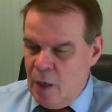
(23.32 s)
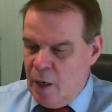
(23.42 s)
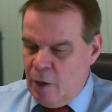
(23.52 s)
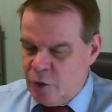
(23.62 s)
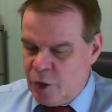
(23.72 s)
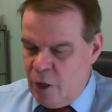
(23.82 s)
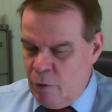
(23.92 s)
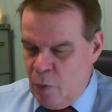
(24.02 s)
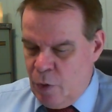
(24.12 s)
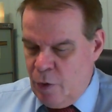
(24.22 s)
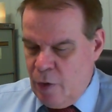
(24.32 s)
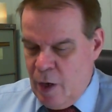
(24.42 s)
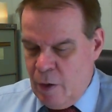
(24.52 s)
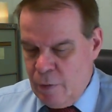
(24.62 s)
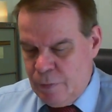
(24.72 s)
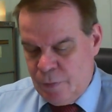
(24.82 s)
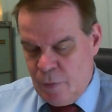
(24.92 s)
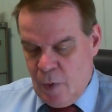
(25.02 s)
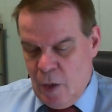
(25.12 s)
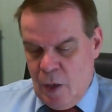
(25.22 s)
And I'll share it with you now.
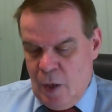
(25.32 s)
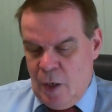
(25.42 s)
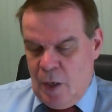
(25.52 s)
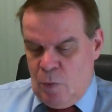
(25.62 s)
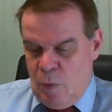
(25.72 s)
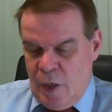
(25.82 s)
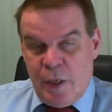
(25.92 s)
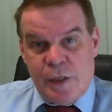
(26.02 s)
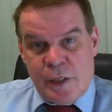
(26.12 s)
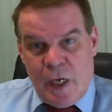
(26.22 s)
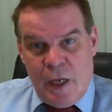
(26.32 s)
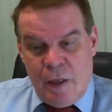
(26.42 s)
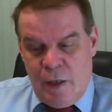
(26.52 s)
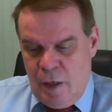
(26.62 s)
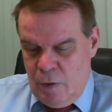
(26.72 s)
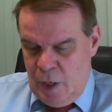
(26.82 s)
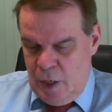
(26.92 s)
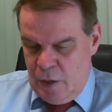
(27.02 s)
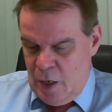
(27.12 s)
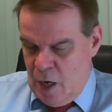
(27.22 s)
It reads, uh, Dear
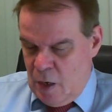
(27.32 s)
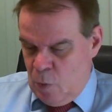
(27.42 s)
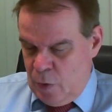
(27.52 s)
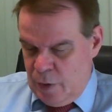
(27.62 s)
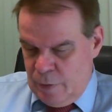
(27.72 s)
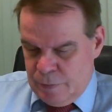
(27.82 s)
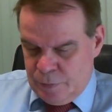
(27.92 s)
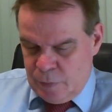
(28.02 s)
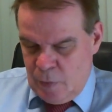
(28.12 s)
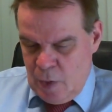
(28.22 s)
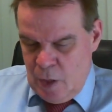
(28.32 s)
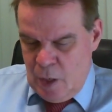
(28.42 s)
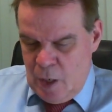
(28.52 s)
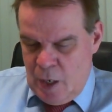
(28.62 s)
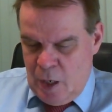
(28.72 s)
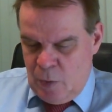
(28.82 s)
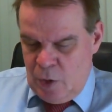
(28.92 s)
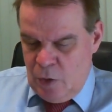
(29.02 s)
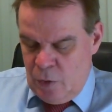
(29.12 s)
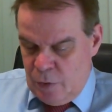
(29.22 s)
Ian Yarwood, how are
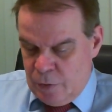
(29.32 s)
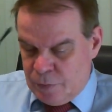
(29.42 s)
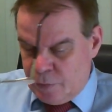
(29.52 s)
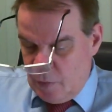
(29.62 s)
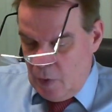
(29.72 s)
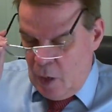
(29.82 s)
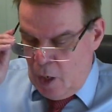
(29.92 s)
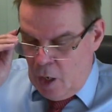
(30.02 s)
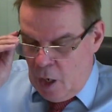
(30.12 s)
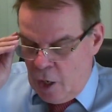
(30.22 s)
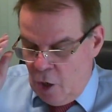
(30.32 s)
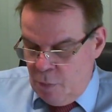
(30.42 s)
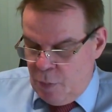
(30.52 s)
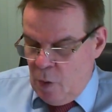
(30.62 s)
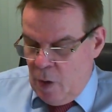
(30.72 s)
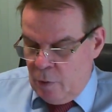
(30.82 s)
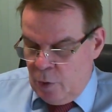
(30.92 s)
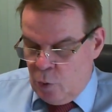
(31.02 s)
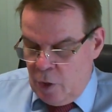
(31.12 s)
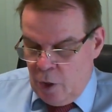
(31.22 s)
you? I hope you are
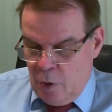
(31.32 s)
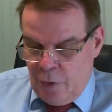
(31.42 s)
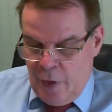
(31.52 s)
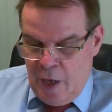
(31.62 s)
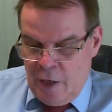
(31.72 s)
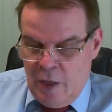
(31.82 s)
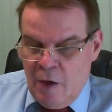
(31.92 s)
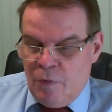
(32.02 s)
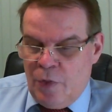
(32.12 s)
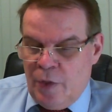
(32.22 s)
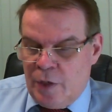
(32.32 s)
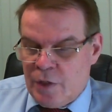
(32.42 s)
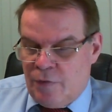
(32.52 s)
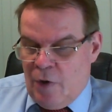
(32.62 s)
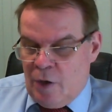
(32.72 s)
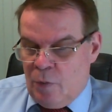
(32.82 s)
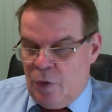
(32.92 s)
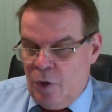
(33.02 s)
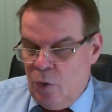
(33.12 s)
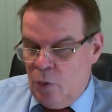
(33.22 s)
in good health and everything is fine
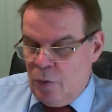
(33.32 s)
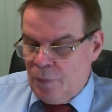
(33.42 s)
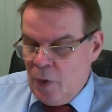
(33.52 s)
with you.